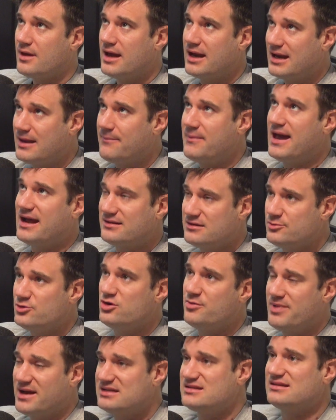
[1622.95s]
I get back to
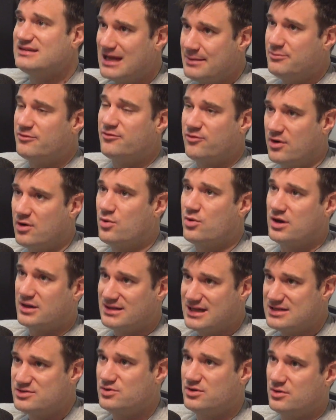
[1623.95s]
Budapest the night before work.
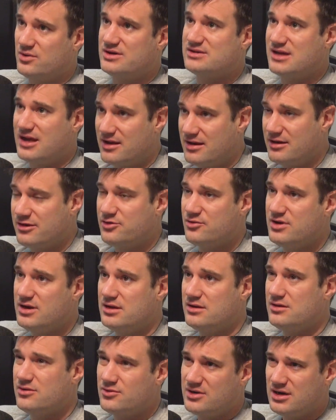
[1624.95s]
That's what it was. I had a
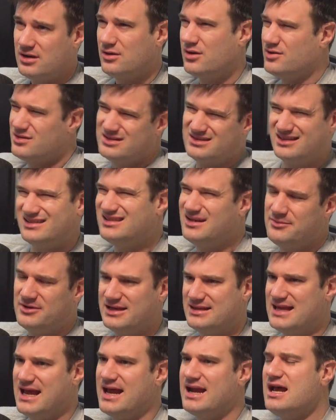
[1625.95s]
three, three, or something
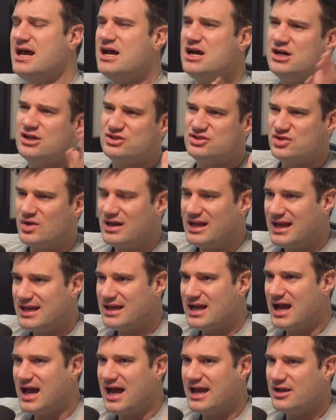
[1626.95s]
like that. So I
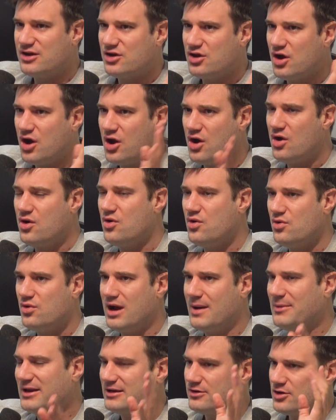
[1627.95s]
like, I go,
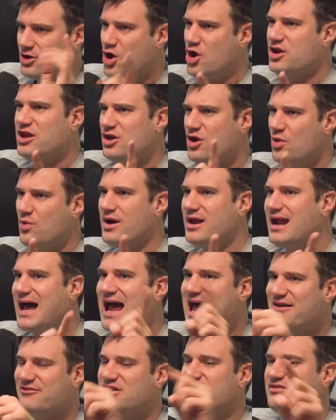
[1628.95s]
I'm like, "No, you know what? I
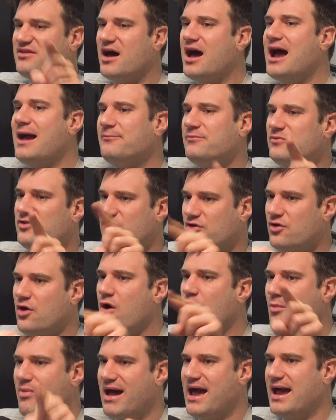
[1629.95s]
have enough time to
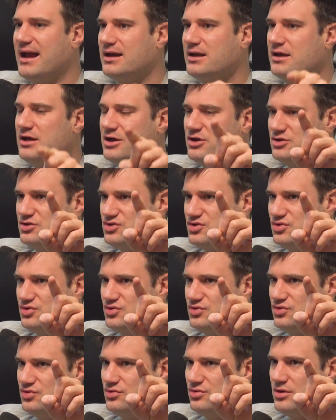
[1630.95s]
go back
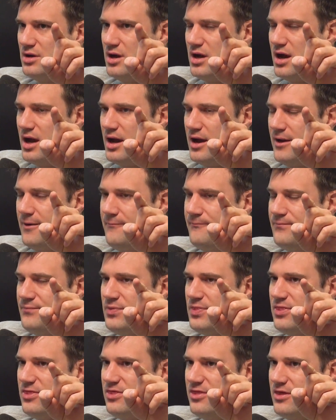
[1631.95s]
to
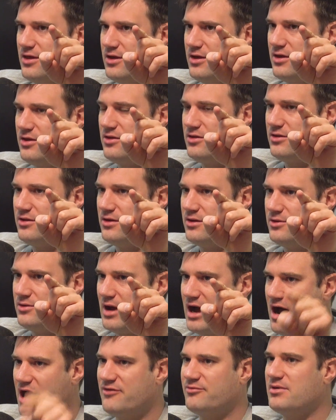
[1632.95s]
um, the the
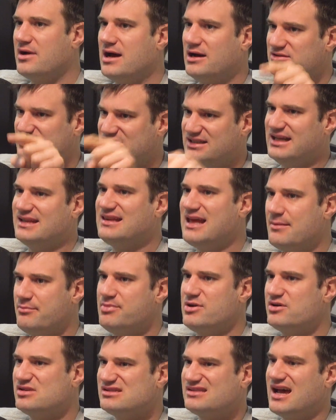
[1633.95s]
Hofbräu house to get that
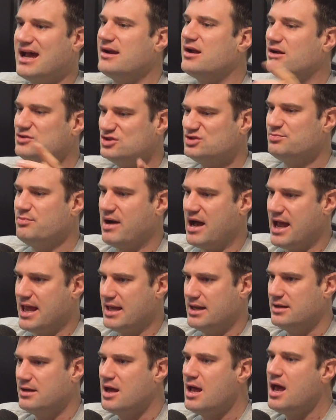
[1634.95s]
beer stein. I'll just buy
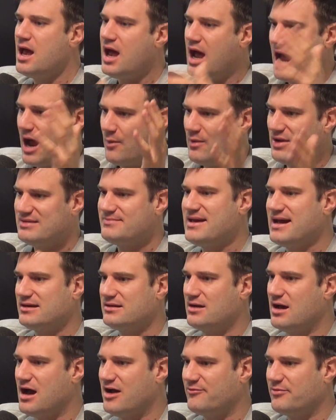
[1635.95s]
it." I went back
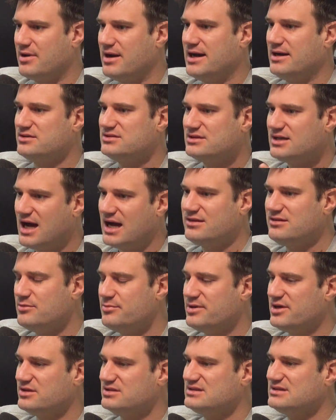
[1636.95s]
to the Hofbräu house, got the
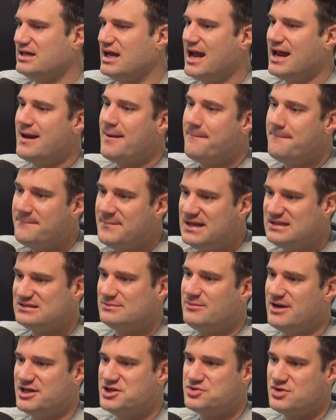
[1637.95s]
beer stein, missed
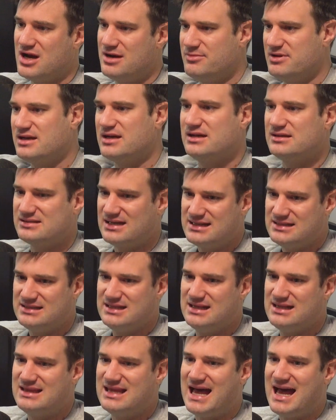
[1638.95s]
my train because I
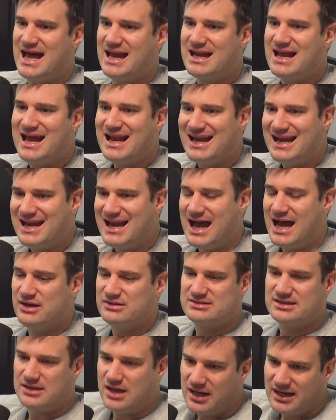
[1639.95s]
did that. And I
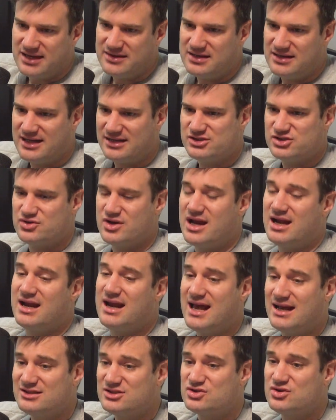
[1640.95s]
was like, "I'll get the next train."
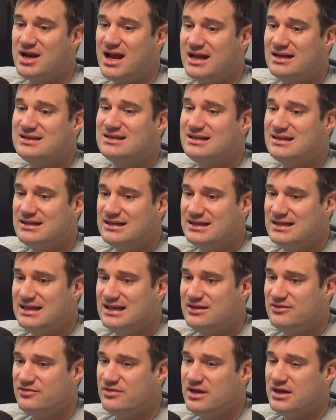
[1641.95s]
Next train didn't
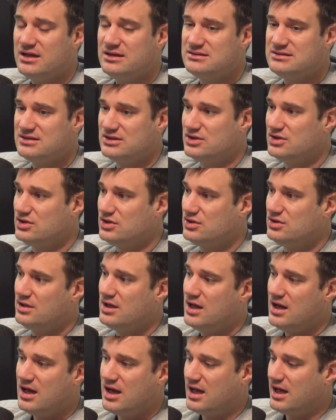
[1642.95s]
leave till
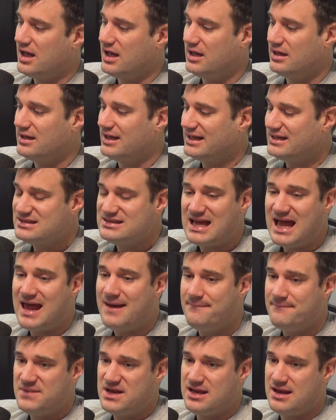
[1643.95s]
uh, like
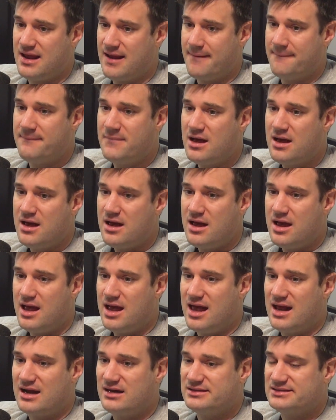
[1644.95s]
ten p m
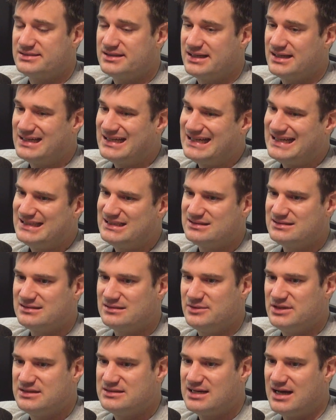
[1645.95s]
And I was like, "Ah, it's
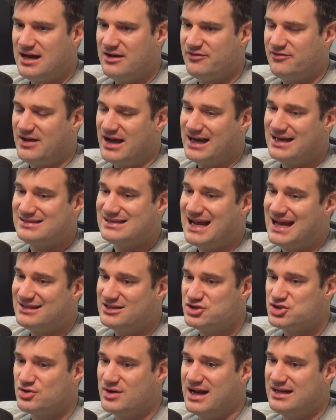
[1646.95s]
gonna be tough," because I, I had to
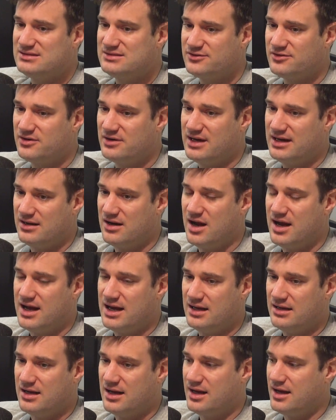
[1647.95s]
transfer in
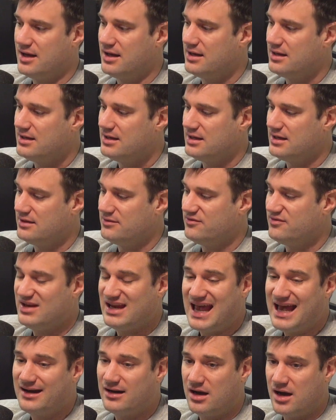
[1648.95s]
in uh, in
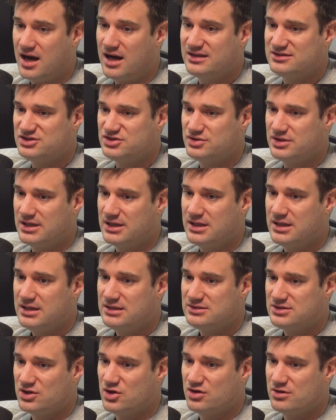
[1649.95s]
Vienna, Austria,
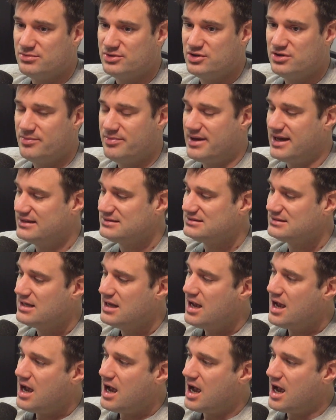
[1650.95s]
to go to Budapest.
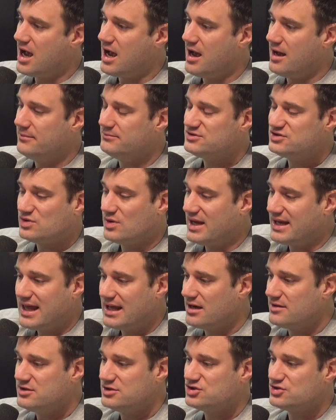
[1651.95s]
Um, so I
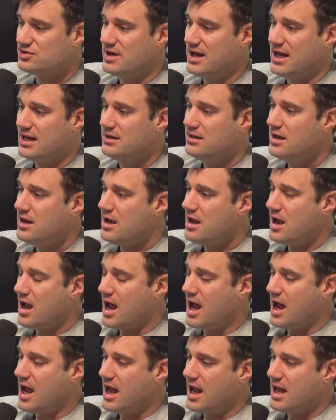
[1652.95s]
get on the train.
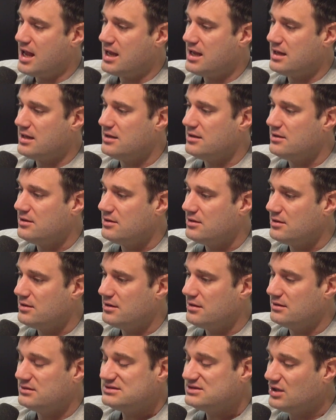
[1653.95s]
I
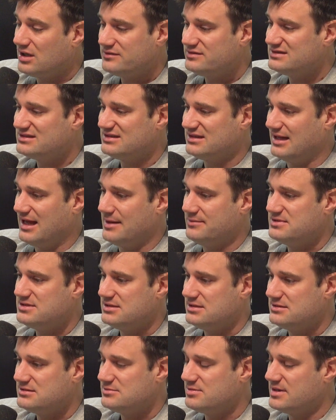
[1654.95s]
still haven't slept.
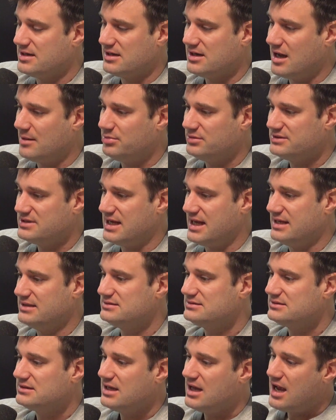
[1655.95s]
It's been a couple
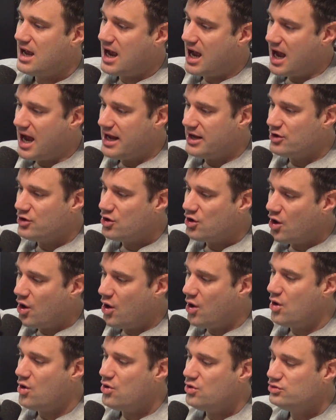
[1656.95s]
days. I
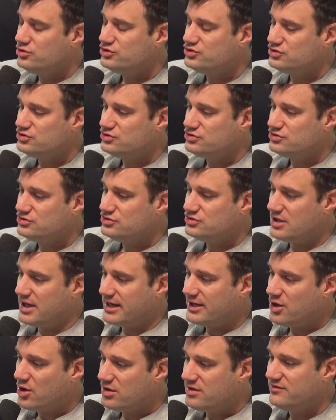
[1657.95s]
go, I
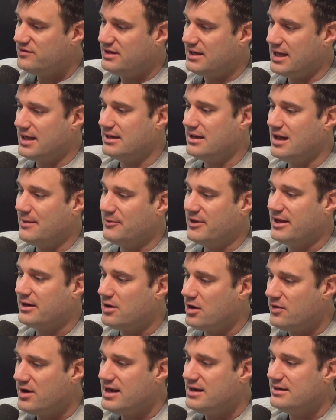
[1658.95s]
go to Vienna. I'm like,
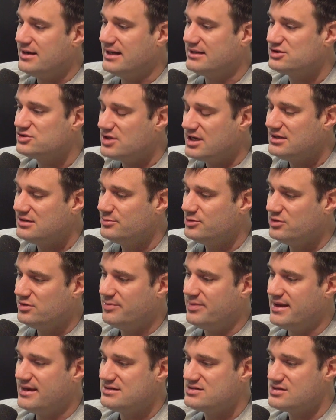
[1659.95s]
"All right, next train to
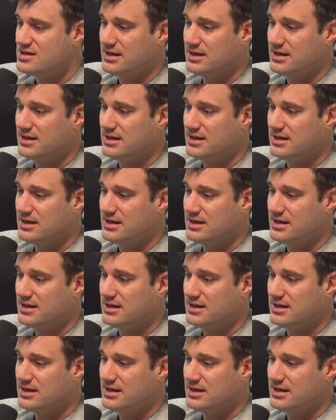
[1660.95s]
Budapest."